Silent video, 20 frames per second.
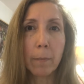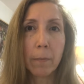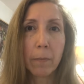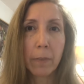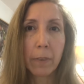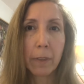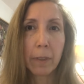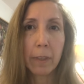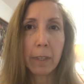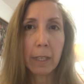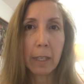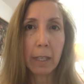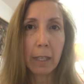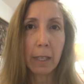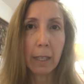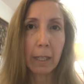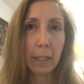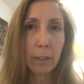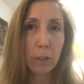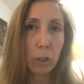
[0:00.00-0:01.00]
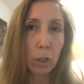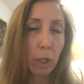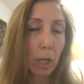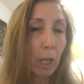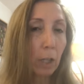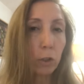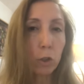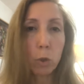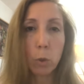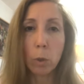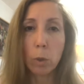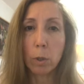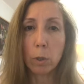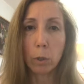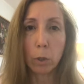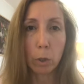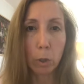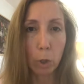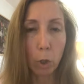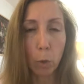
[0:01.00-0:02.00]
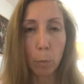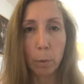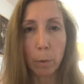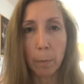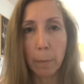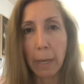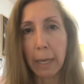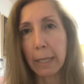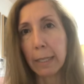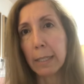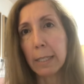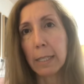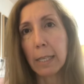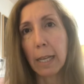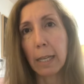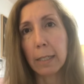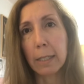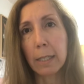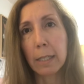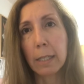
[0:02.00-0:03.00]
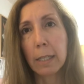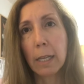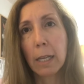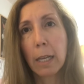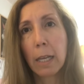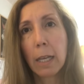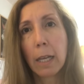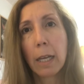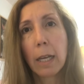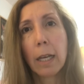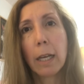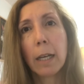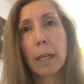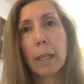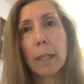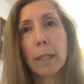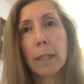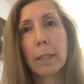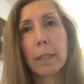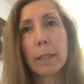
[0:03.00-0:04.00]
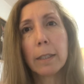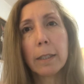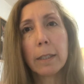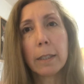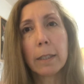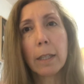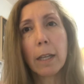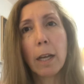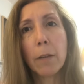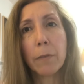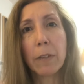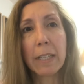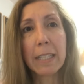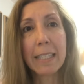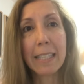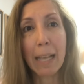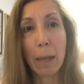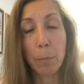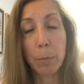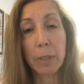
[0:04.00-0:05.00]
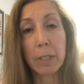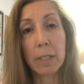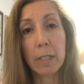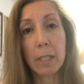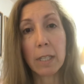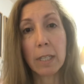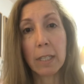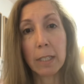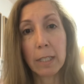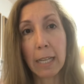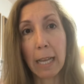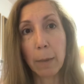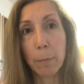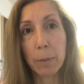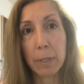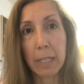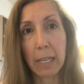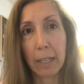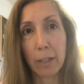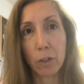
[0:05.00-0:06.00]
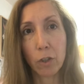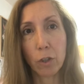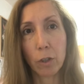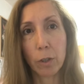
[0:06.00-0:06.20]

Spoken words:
the intercultural or global mindsets of acceptance and adaptation.